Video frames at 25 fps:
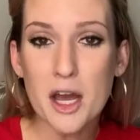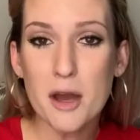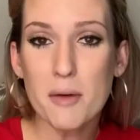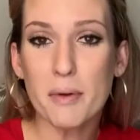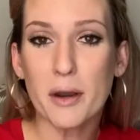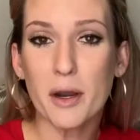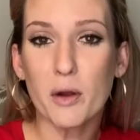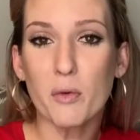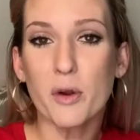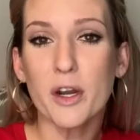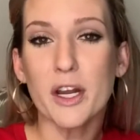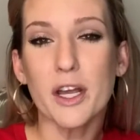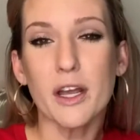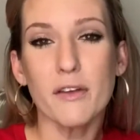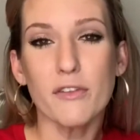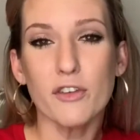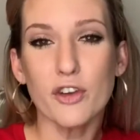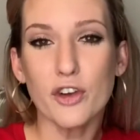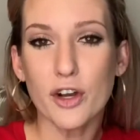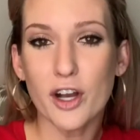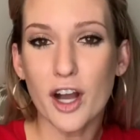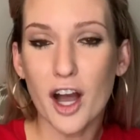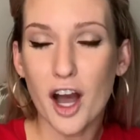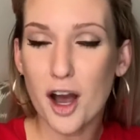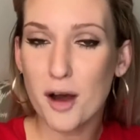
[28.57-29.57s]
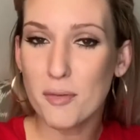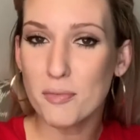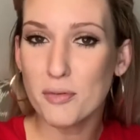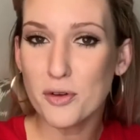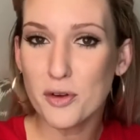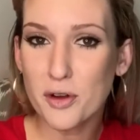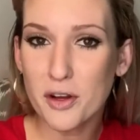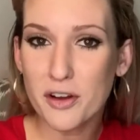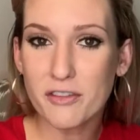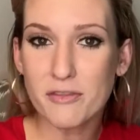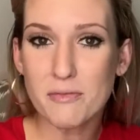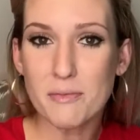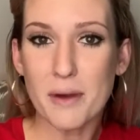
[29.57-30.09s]
But I want to give you a couple
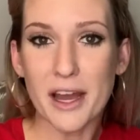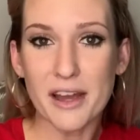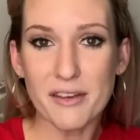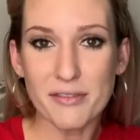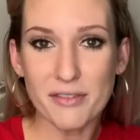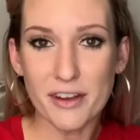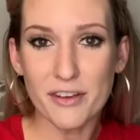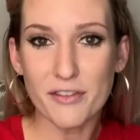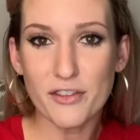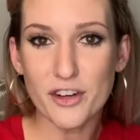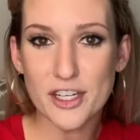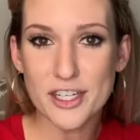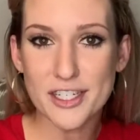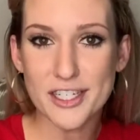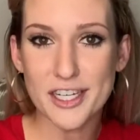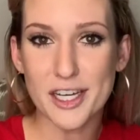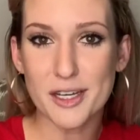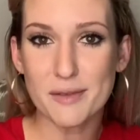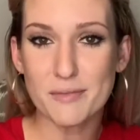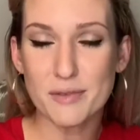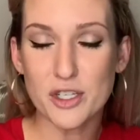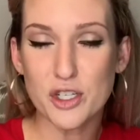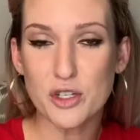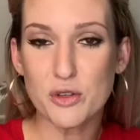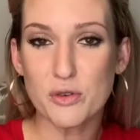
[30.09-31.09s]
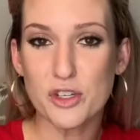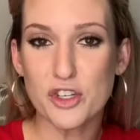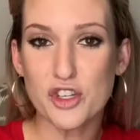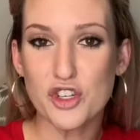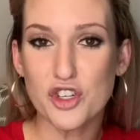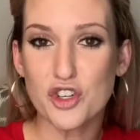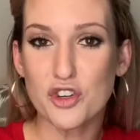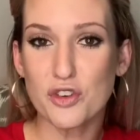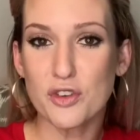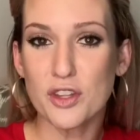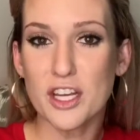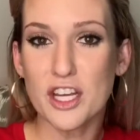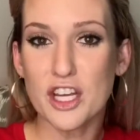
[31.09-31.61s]
of my favorite tips to
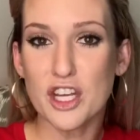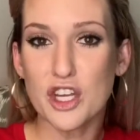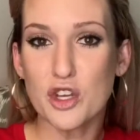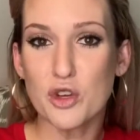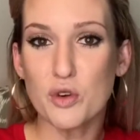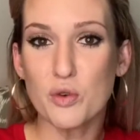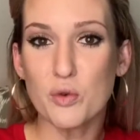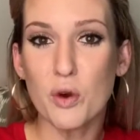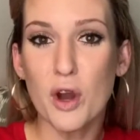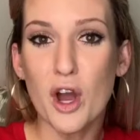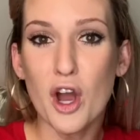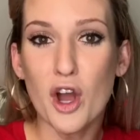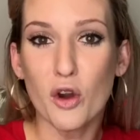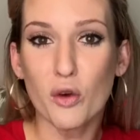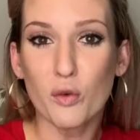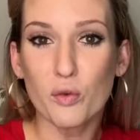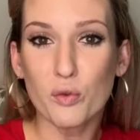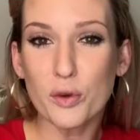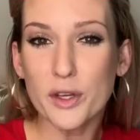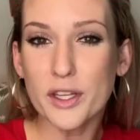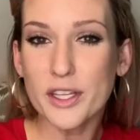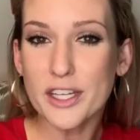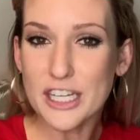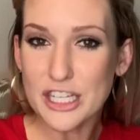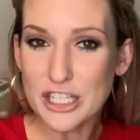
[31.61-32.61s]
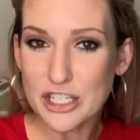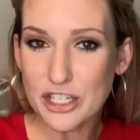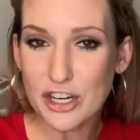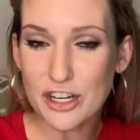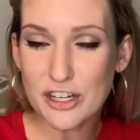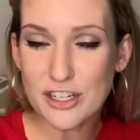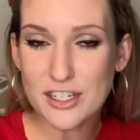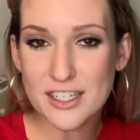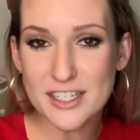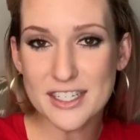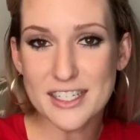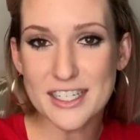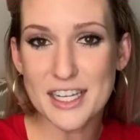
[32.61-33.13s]
ensure that you really
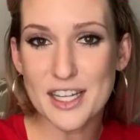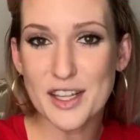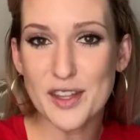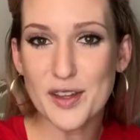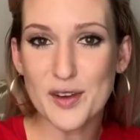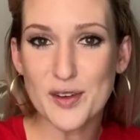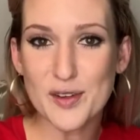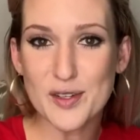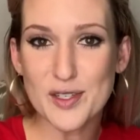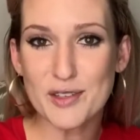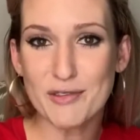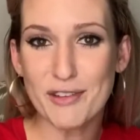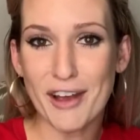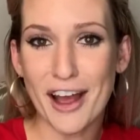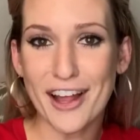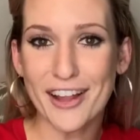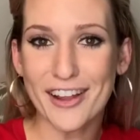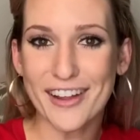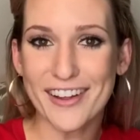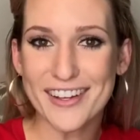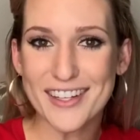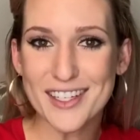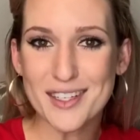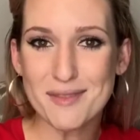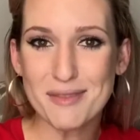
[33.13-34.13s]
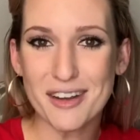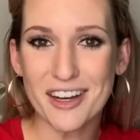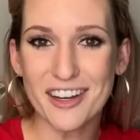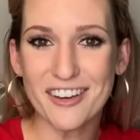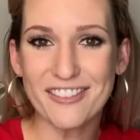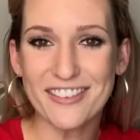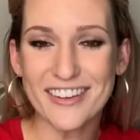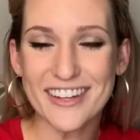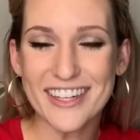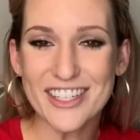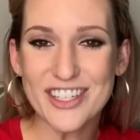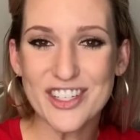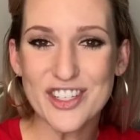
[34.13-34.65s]
start to see those fat loss
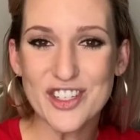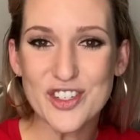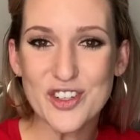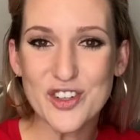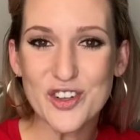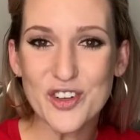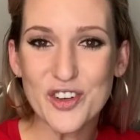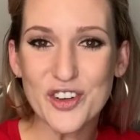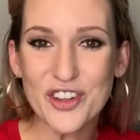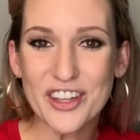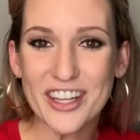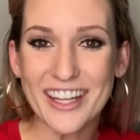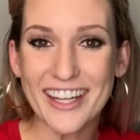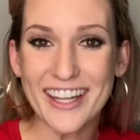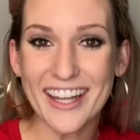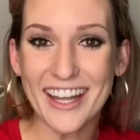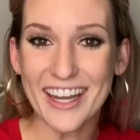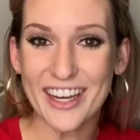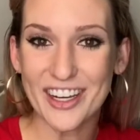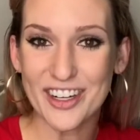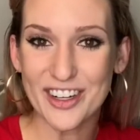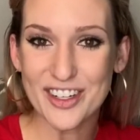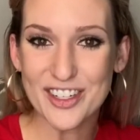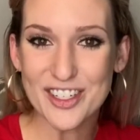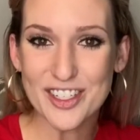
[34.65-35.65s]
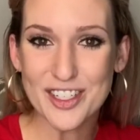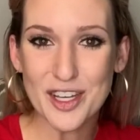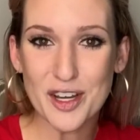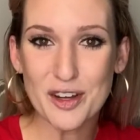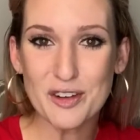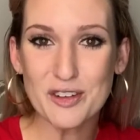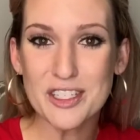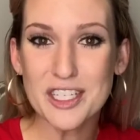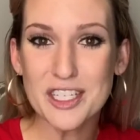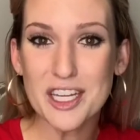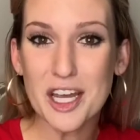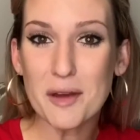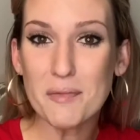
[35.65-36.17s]
benefits sooner than later. So
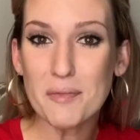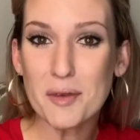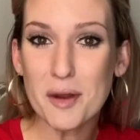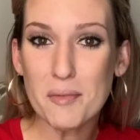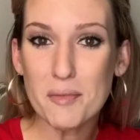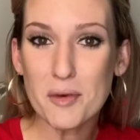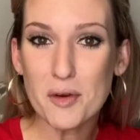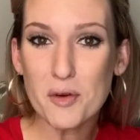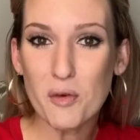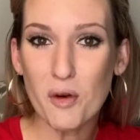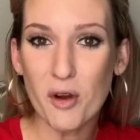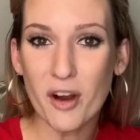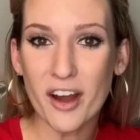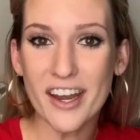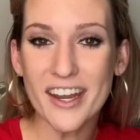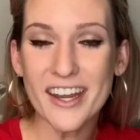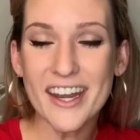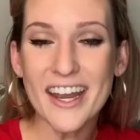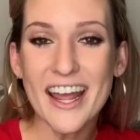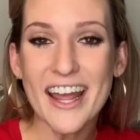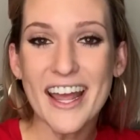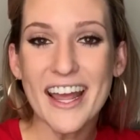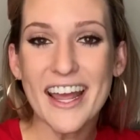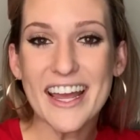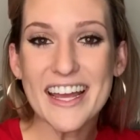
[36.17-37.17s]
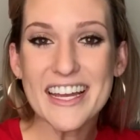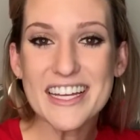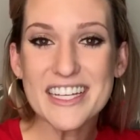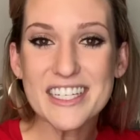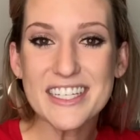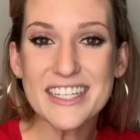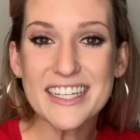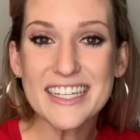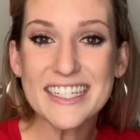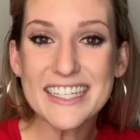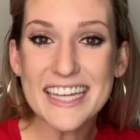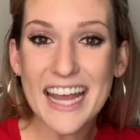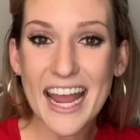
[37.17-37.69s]
tip number one is
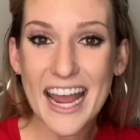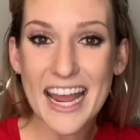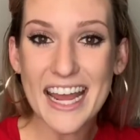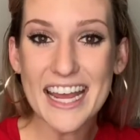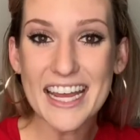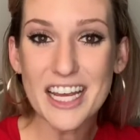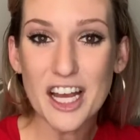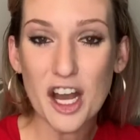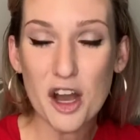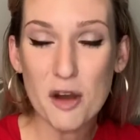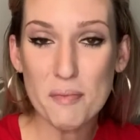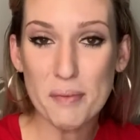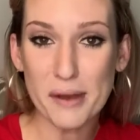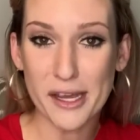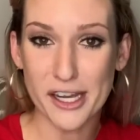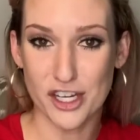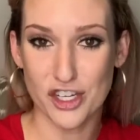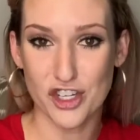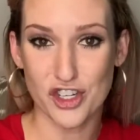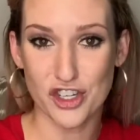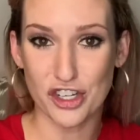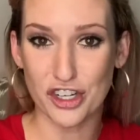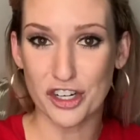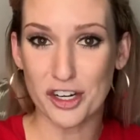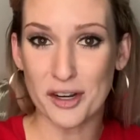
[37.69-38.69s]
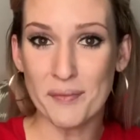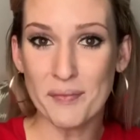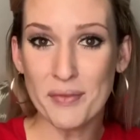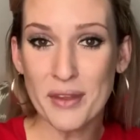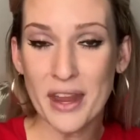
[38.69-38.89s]
to take a picture.